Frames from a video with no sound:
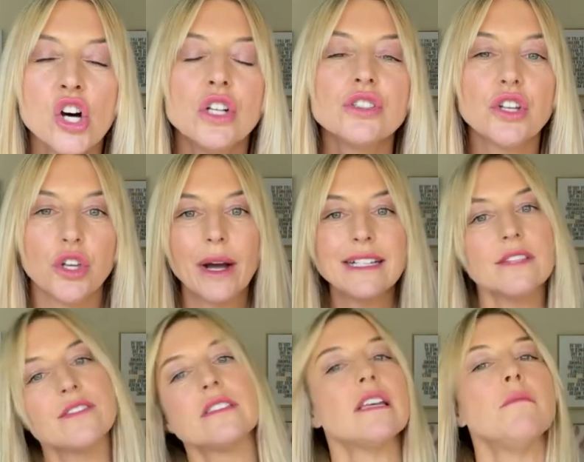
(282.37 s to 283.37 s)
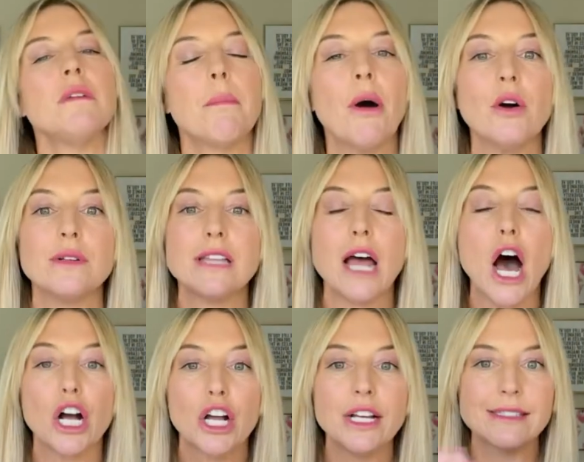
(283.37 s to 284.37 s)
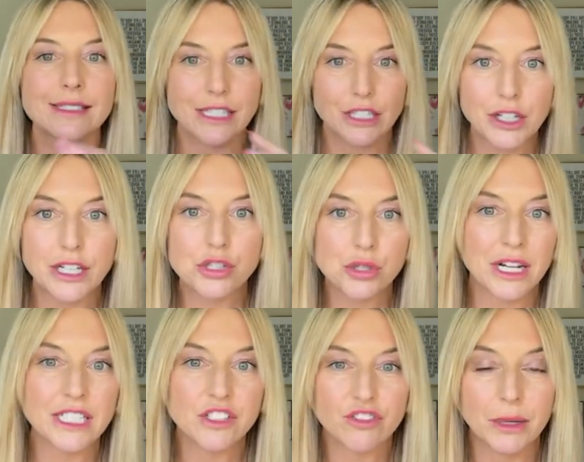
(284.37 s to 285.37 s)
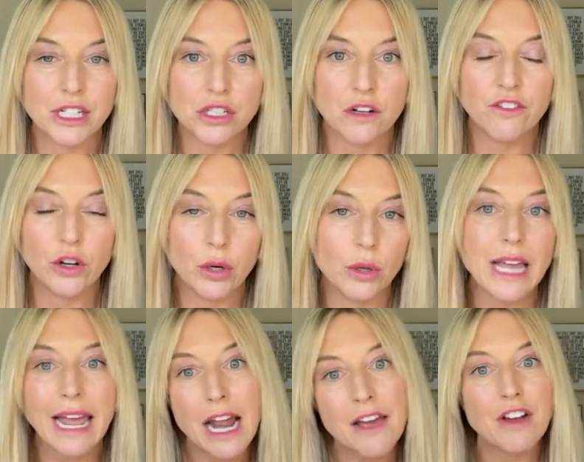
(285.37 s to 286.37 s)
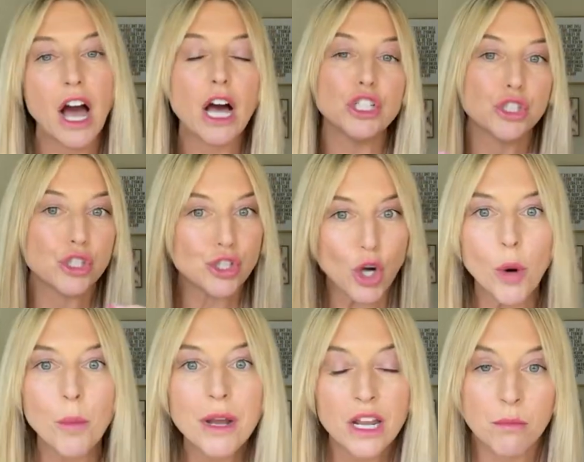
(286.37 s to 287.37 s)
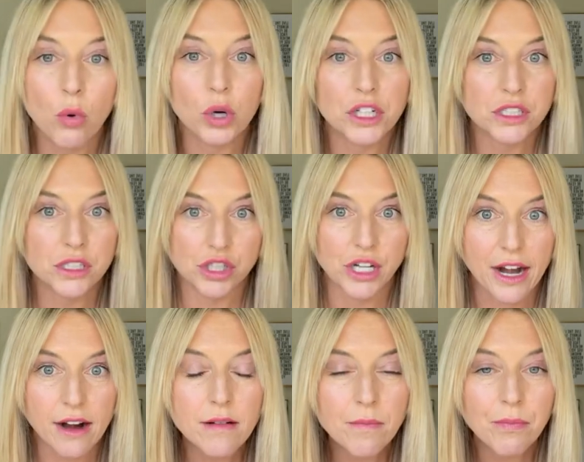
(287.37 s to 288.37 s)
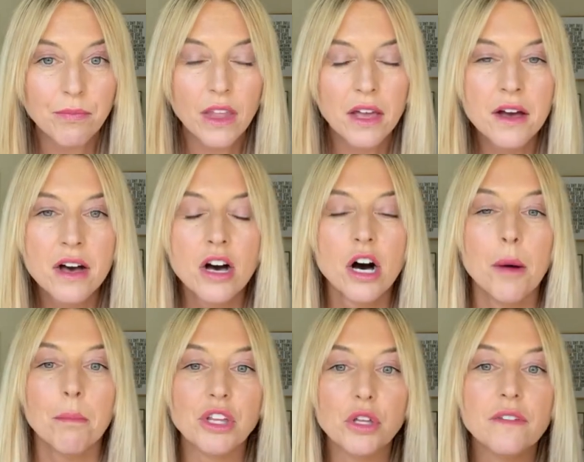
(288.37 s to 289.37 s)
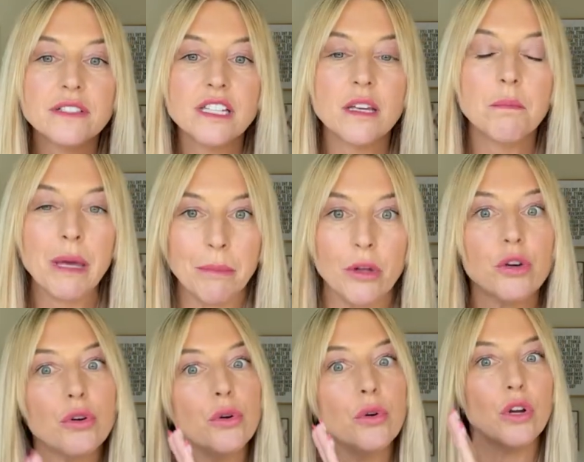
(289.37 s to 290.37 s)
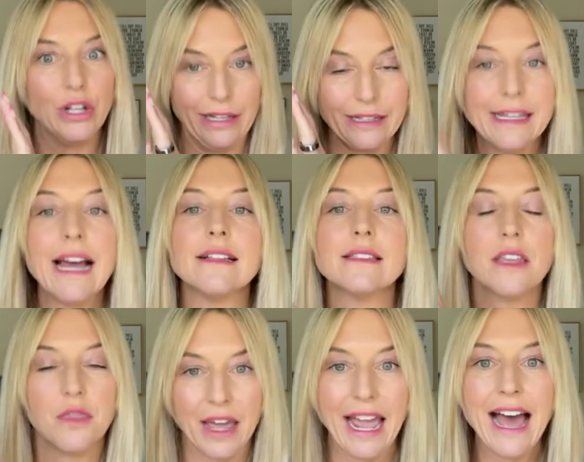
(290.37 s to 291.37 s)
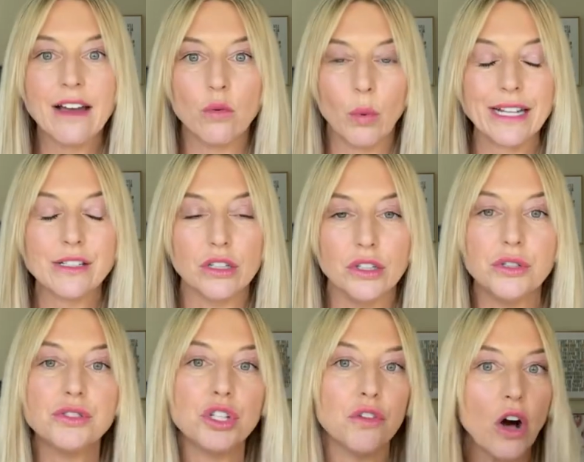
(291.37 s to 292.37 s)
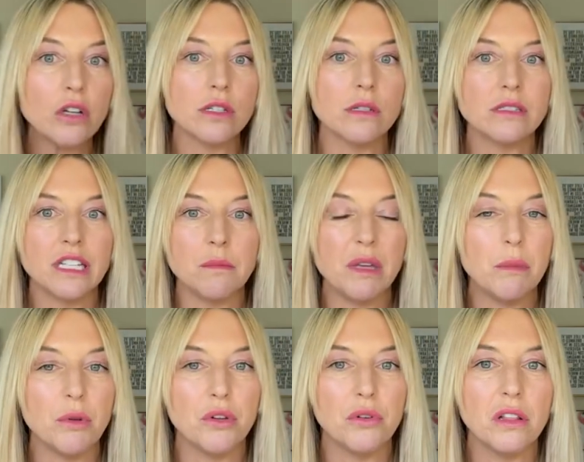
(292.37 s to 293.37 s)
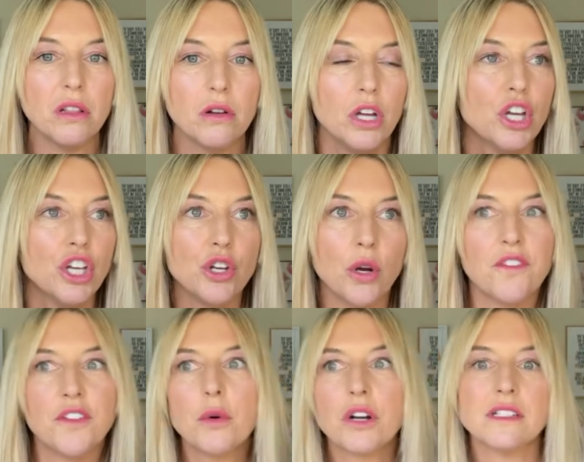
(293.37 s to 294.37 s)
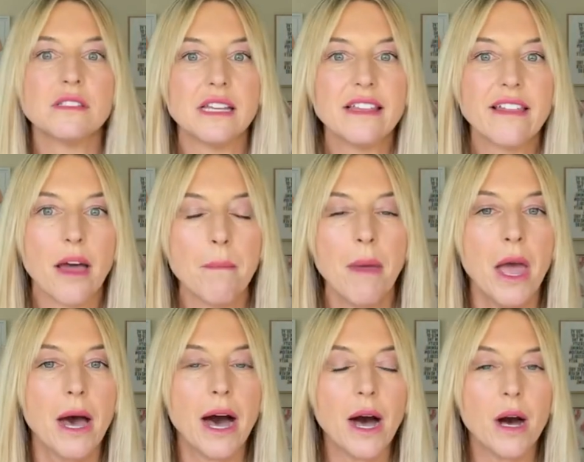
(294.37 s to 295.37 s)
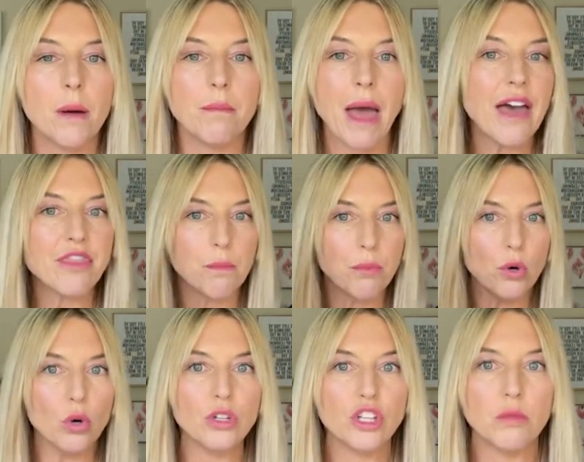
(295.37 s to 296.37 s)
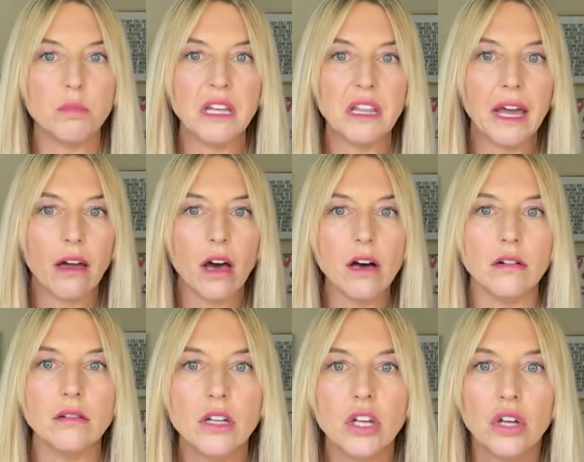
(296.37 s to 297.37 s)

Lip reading: So you guys have seen me post a gazillion transformation photos, and I've got so many more to share. But you've seen people who, yes, they had weight to lose. You've also seen people who, if you were to see them at the pool, you'd be like, oh,